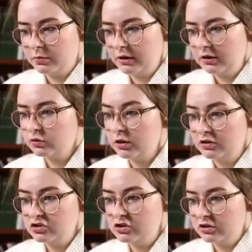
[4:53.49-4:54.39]
took place
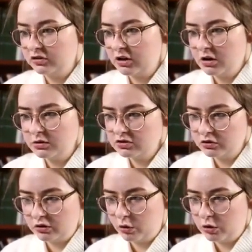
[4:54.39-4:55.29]
100 years ago in
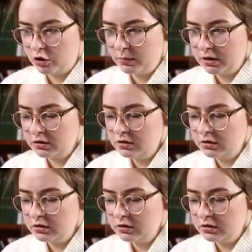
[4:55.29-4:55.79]
Tulsa, Oklahoma?